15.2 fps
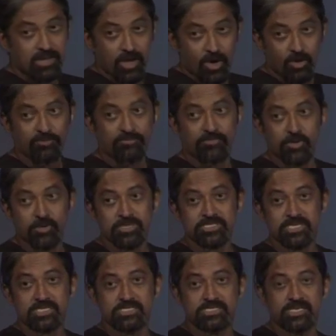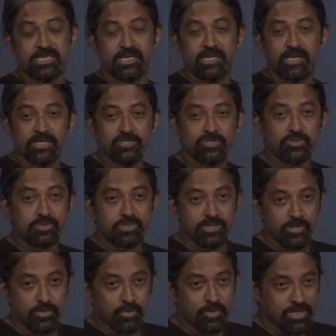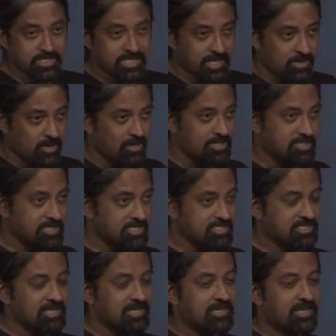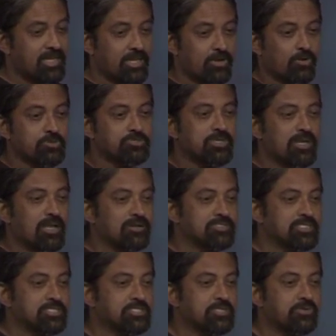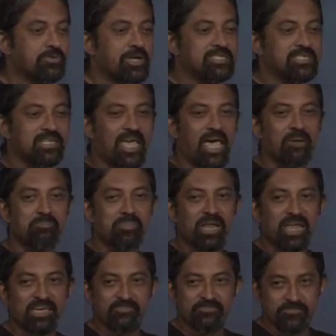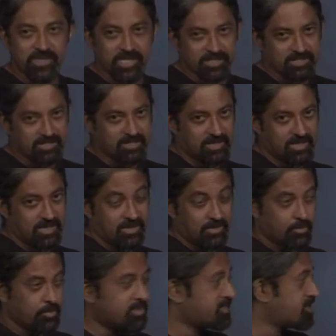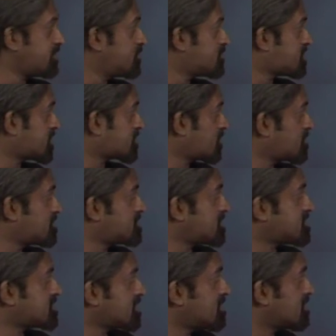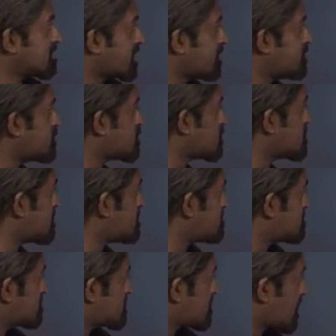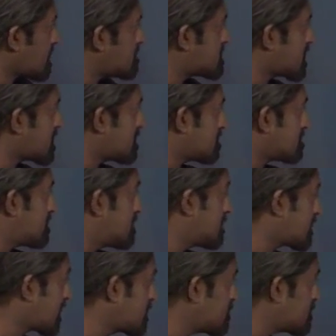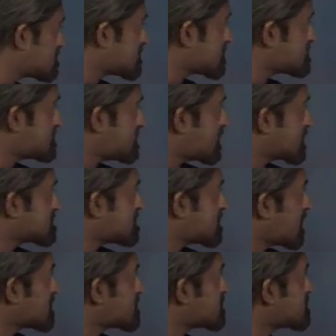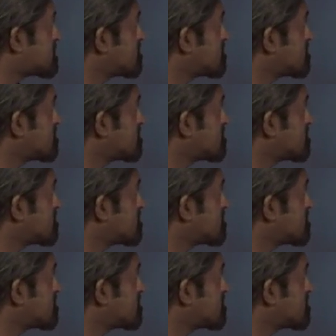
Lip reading: of USSD into the new world technologies, it also allows us to create an app-like feel with the new technologies. Oh, can you show them MDial and USSDX in action?